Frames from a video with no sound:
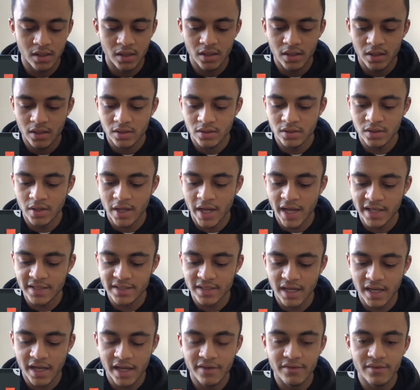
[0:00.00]
So as
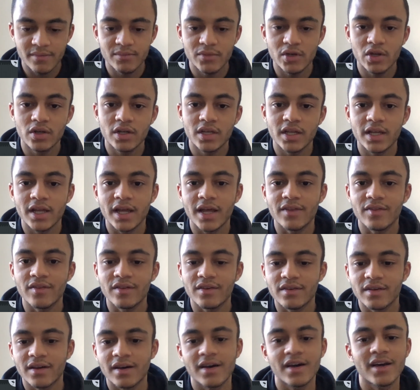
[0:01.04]
I'm looking at the
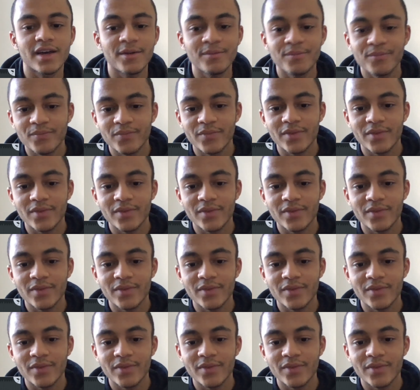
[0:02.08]
time,